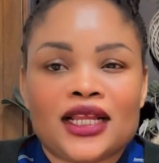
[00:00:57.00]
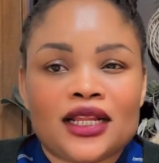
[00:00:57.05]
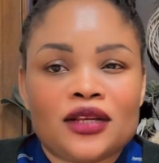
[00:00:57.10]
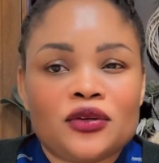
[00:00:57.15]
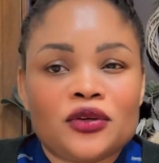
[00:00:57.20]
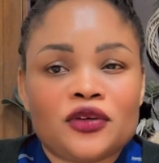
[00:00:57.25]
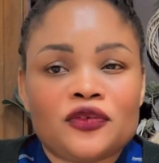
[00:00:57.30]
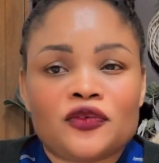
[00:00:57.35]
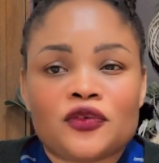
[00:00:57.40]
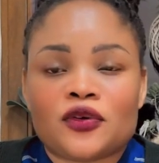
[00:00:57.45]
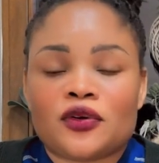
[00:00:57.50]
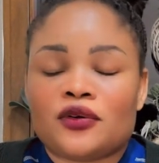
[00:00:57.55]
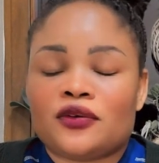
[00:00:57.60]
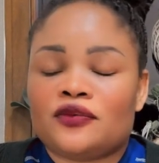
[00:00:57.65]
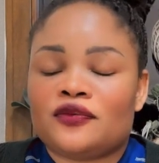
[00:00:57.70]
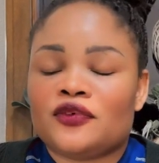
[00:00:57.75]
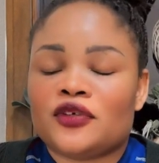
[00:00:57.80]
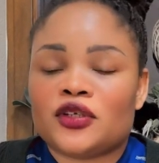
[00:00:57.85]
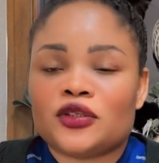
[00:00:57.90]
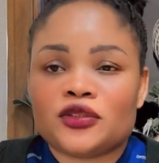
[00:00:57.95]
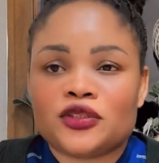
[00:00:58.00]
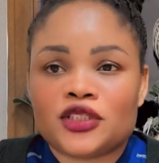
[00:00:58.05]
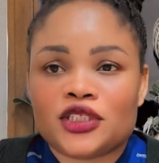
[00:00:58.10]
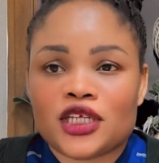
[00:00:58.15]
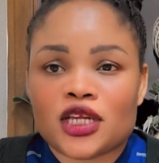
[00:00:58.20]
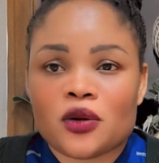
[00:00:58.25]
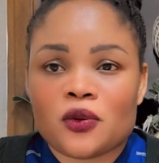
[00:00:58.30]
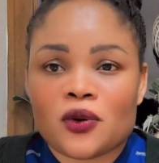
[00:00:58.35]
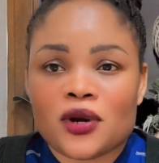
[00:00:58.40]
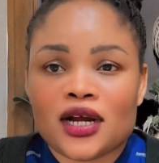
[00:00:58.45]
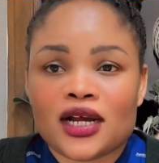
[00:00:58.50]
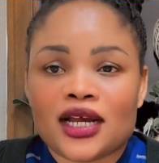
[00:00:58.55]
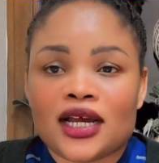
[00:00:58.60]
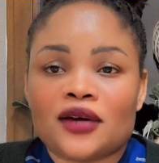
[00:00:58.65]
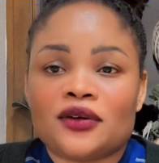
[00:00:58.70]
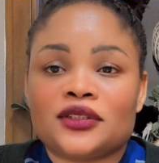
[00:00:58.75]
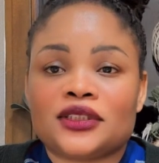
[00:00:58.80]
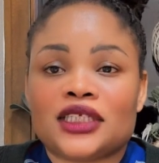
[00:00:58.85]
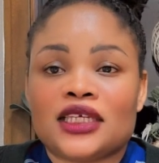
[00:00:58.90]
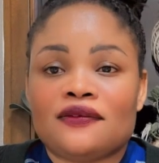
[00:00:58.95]
looked for volunteer work. I
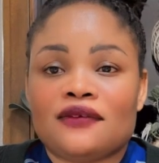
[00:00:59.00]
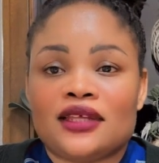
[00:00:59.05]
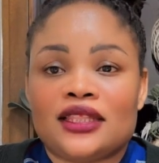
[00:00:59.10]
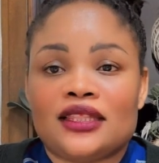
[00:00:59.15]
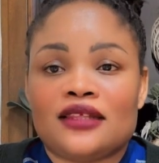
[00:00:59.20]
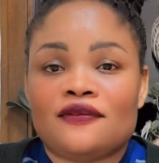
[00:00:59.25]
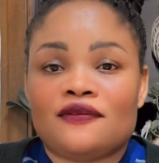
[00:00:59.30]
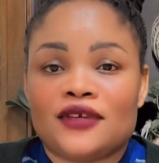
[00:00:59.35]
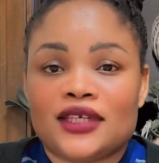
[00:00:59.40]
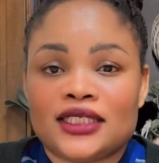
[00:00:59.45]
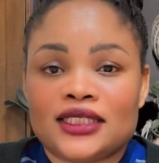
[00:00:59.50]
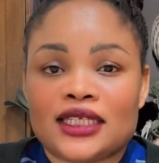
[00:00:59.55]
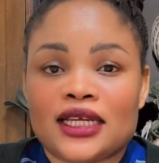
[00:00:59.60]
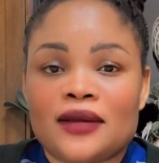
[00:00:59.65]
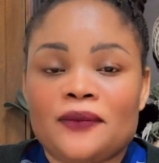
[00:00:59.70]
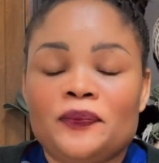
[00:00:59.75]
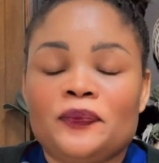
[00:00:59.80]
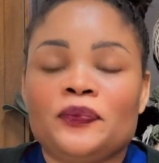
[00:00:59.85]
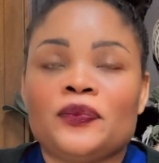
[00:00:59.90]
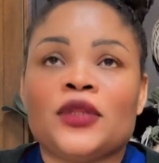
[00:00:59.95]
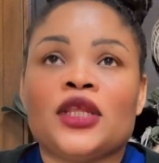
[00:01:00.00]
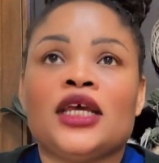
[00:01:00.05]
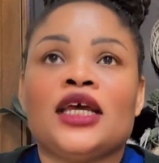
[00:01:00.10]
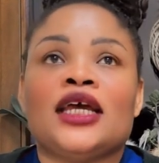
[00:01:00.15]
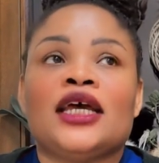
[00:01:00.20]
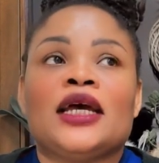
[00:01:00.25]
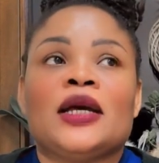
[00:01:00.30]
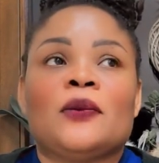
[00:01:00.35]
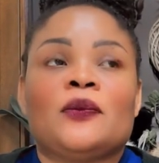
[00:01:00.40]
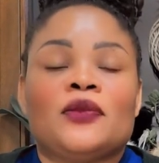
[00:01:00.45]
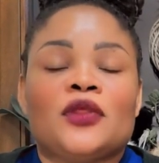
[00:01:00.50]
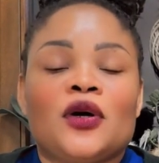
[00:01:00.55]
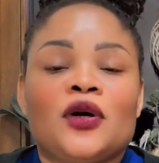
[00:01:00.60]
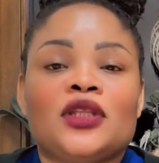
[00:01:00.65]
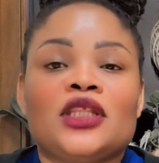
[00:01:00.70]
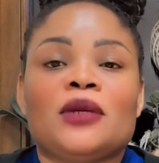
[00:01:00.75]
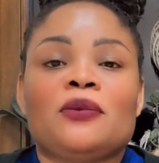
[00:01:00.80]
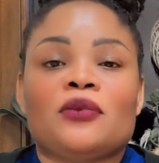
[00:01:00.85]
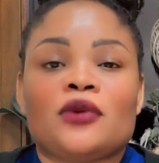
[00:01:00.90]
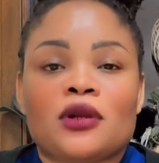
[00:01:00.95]
was given the visa. Now
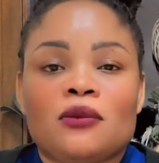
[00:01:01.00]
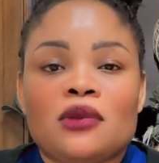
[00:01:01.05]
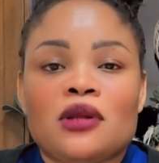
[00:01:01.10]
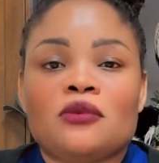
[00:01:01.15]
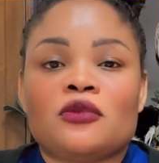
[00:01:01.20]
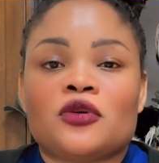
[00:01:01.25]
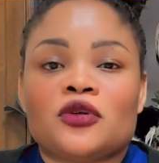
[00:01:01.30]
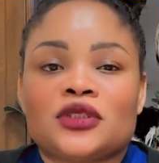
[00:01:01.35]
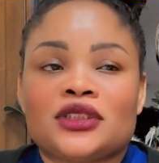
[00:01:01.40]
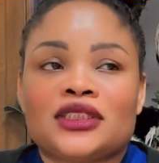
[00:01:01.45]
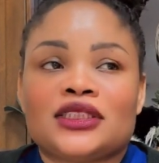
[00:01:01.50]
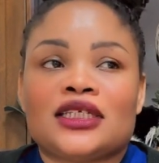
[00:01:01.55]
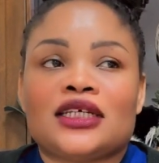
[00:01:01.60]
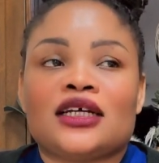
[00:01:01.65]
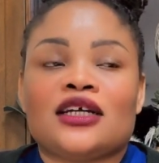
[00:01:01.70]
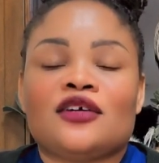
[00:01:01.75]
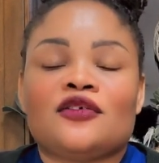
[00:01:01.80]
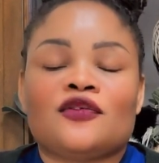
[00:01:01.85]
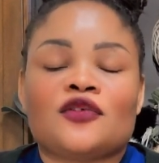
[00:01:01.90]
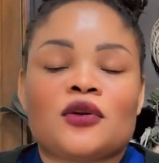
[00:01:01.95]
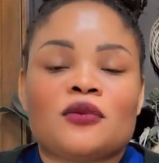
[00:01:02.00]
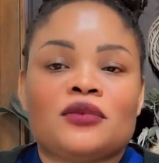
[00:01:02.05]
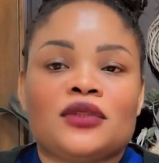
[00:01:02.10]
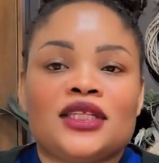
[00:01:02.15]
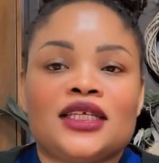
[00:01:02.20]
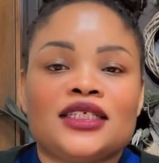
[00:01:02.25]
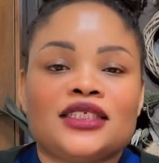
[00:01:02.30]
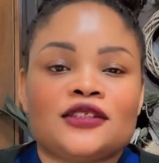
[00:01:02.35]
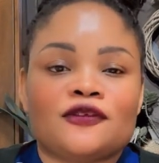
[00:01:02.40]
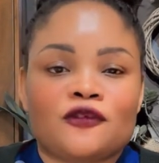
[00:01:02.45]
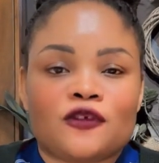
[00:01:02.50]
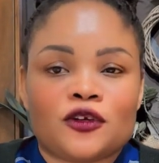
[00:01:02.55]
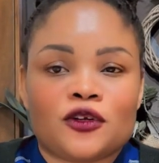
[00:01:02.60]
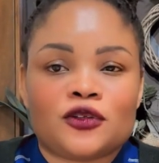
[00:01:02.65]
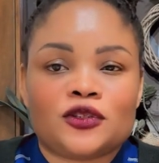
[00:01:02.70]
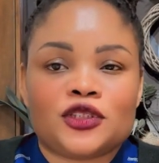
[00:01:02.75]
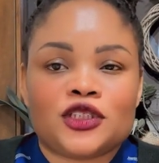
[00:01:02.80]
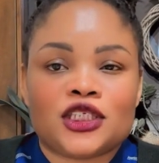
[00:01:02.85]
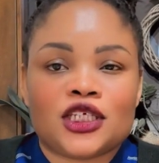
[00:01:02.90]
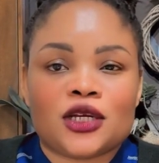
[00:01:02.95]
the problem was from this
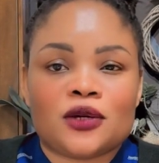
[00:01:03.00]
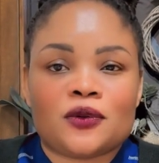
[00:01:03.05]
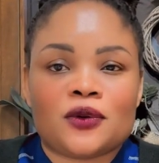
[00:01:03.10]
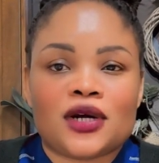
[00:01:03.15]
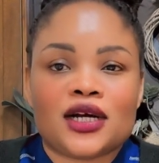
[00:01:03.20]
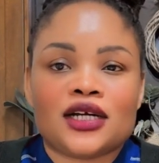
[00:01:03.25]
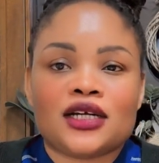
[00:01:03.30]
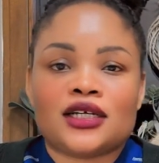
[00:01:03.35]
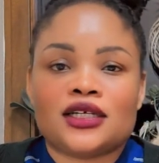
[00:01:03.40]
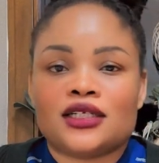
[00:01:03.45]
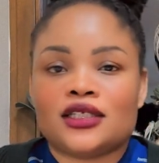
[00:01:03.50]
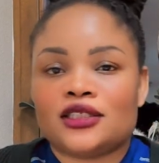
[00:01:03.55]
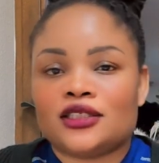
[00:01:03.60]
volunteer work